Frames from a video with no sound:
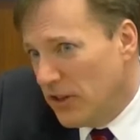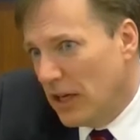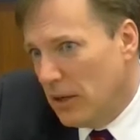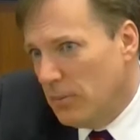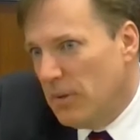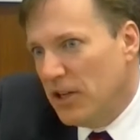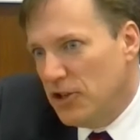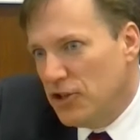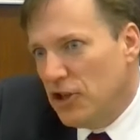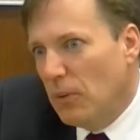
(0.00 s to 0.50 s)
that had
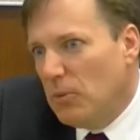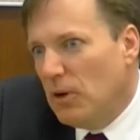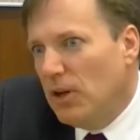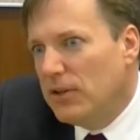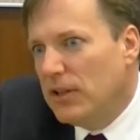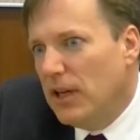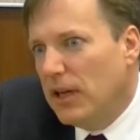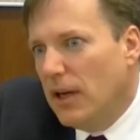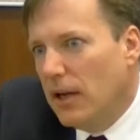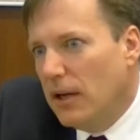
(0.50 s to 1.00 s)
been a job well
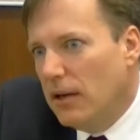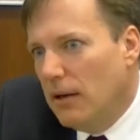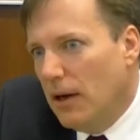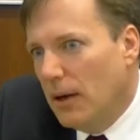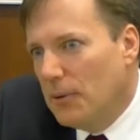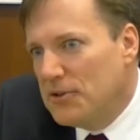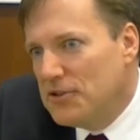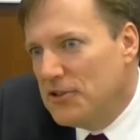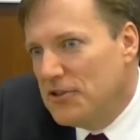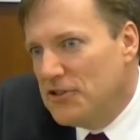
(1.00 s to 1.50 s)
done, I,
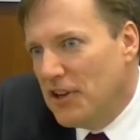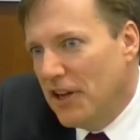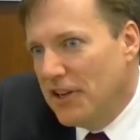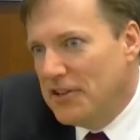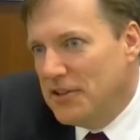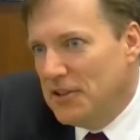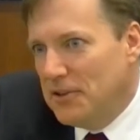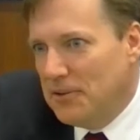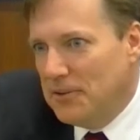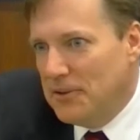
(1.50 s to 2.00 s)
I was
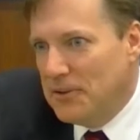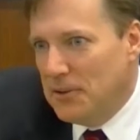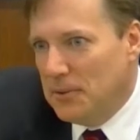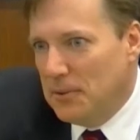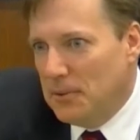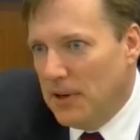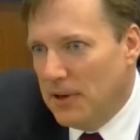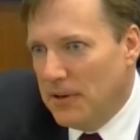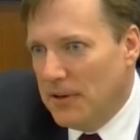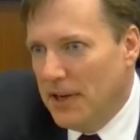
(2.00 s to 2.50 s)
assigned to,
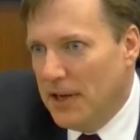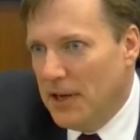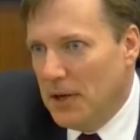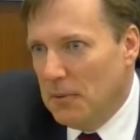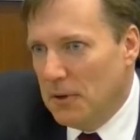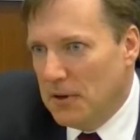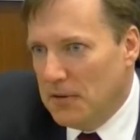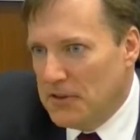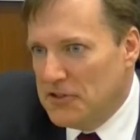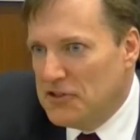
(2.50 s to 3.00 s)
to uh,
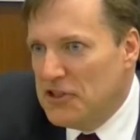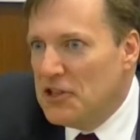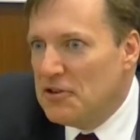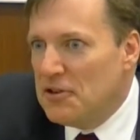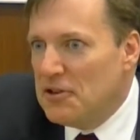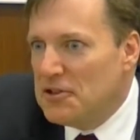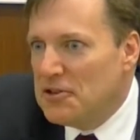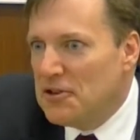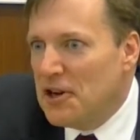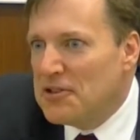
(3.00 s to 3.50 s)
one of the
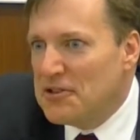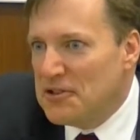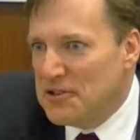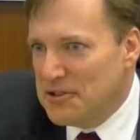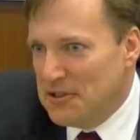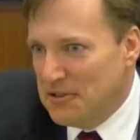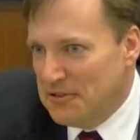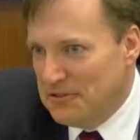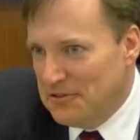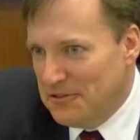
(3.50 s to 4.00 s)
secret
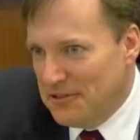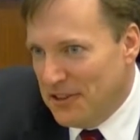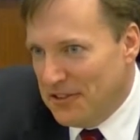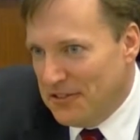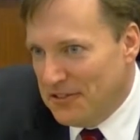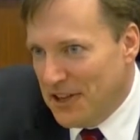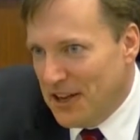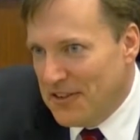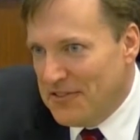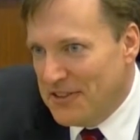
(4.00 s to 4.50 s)
treasures of,
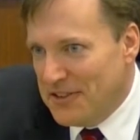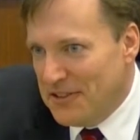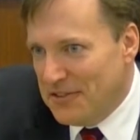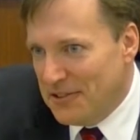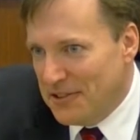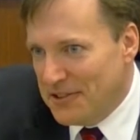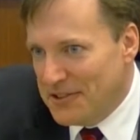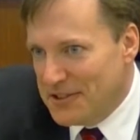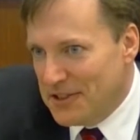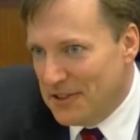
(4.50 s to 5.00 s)
of, life in the
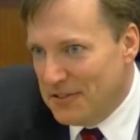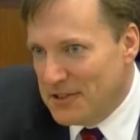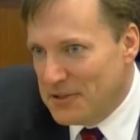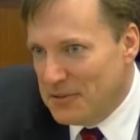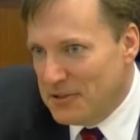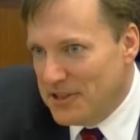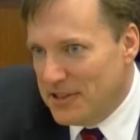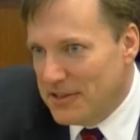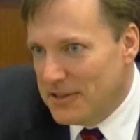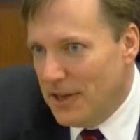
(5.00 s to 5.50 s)
Foreign Service,
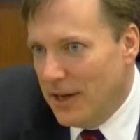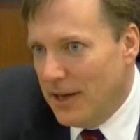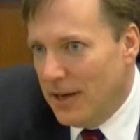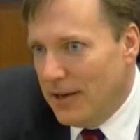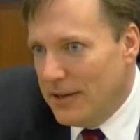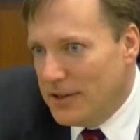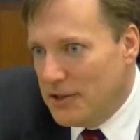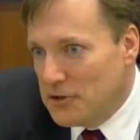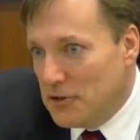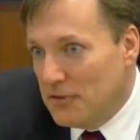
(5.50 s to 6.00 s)
which is
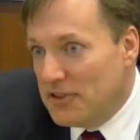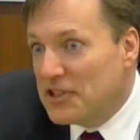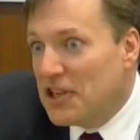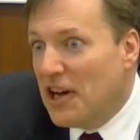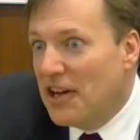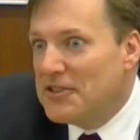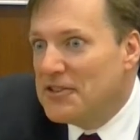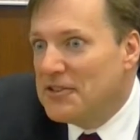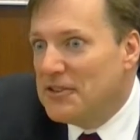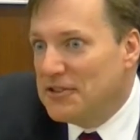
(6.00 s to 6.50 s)
to serve as
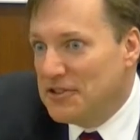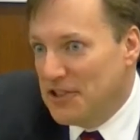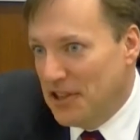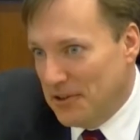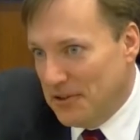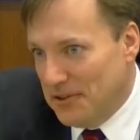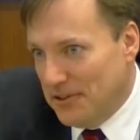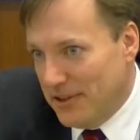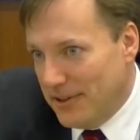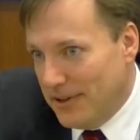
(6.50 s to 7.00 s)
Consul
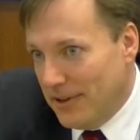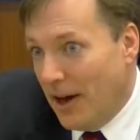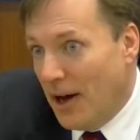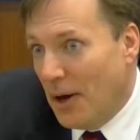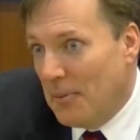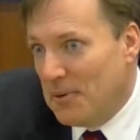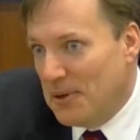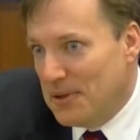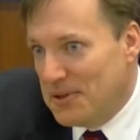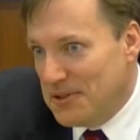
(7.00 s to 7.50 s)
General in
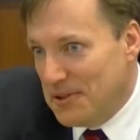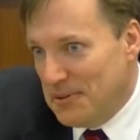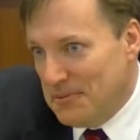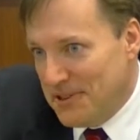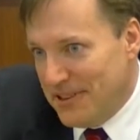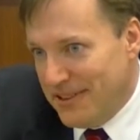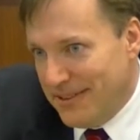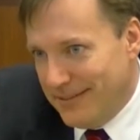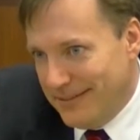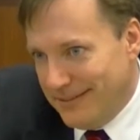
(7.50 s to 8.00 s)
Hamburg,
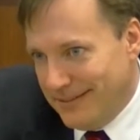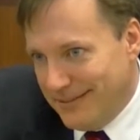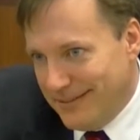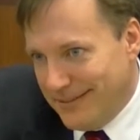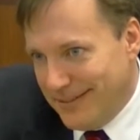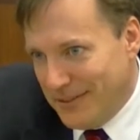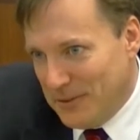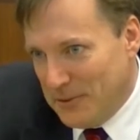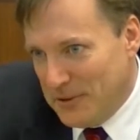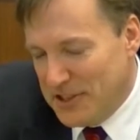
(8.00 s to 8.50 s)
Germany,
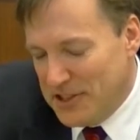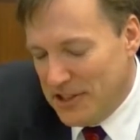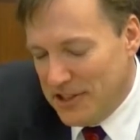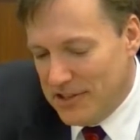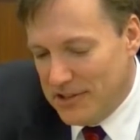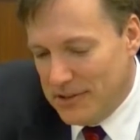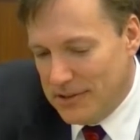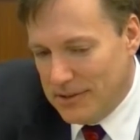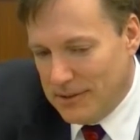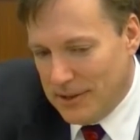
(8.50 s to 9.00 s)
which
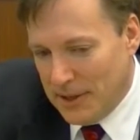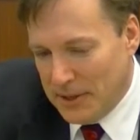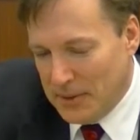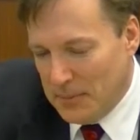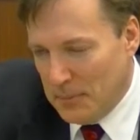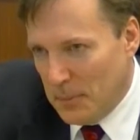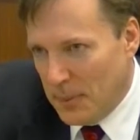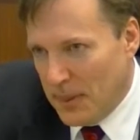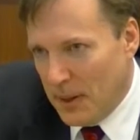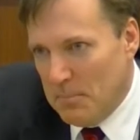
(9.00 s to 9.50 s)
is
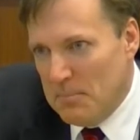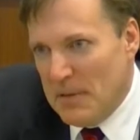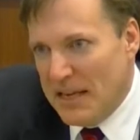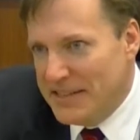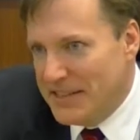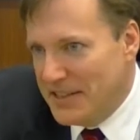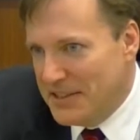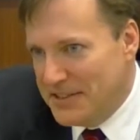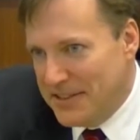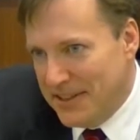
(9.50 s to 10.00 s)
an
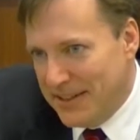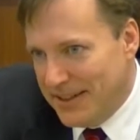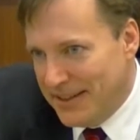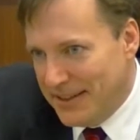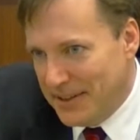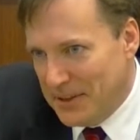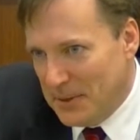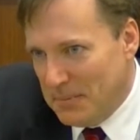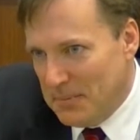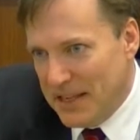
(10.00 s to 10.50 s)
amazing city
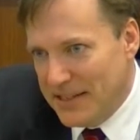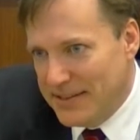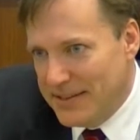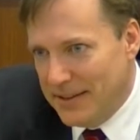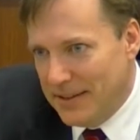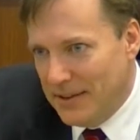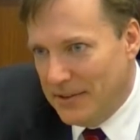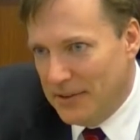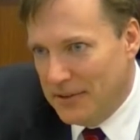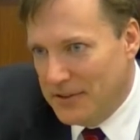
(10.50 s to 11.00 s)
and an
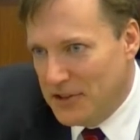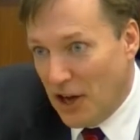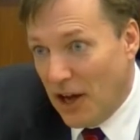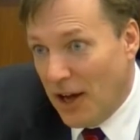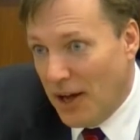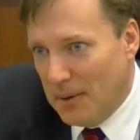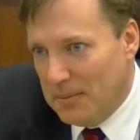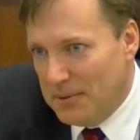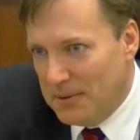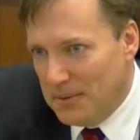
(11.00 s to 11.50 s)
amazing
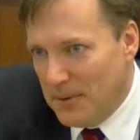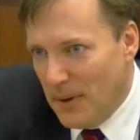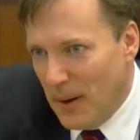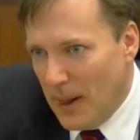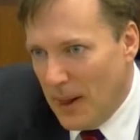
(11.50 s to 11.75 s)
job. And